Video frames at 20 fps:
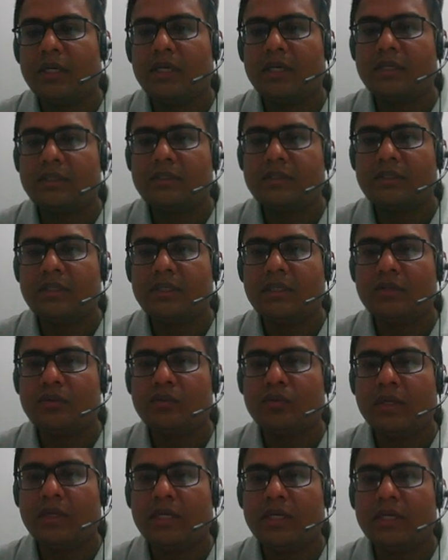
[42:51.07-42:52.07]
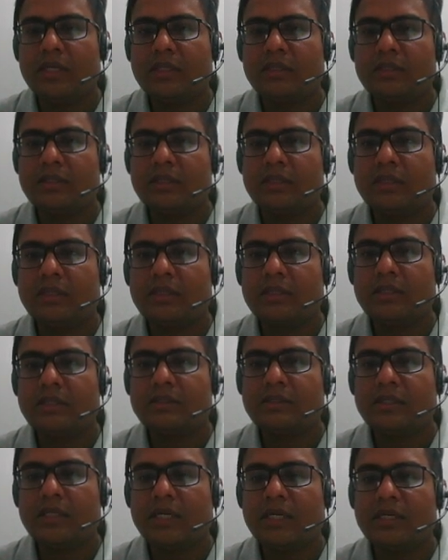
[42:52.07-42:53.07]
C to A there
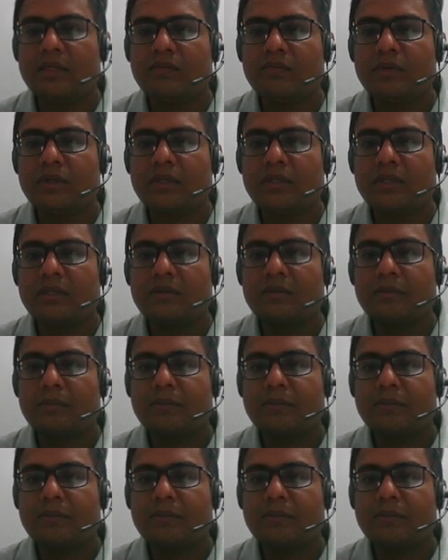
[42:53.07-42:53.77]
is negative work done.